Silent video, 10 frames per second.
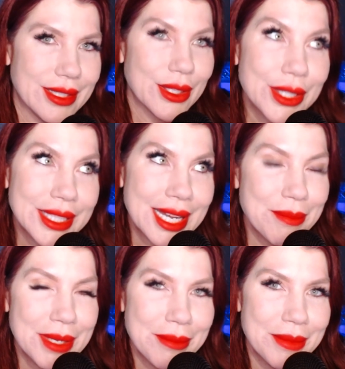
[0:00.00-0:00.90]
could that
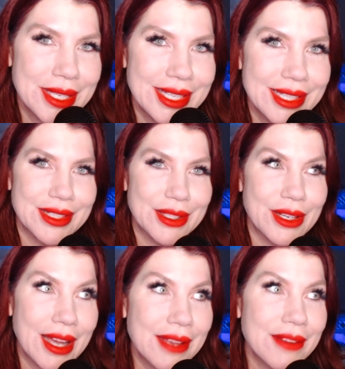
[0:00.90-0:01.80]
have been me? Could
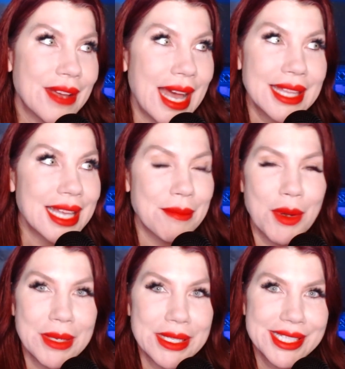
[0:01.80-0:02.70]
I have had that
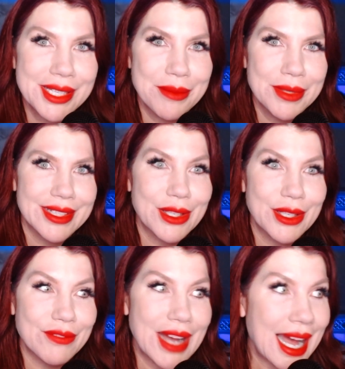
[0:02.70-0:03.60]
momentum?
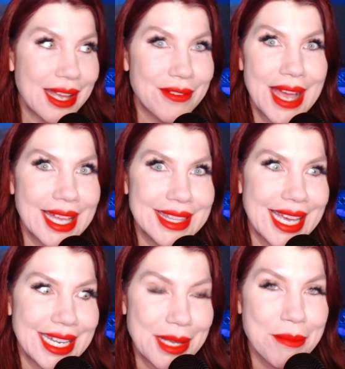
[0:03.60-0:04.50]
Could I have had
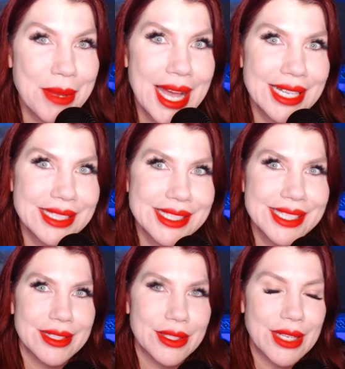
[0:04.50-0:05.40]
that
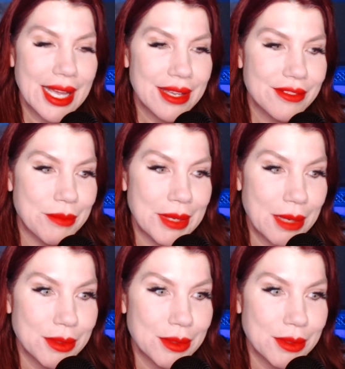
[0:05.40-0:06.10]
impact? Could I have been able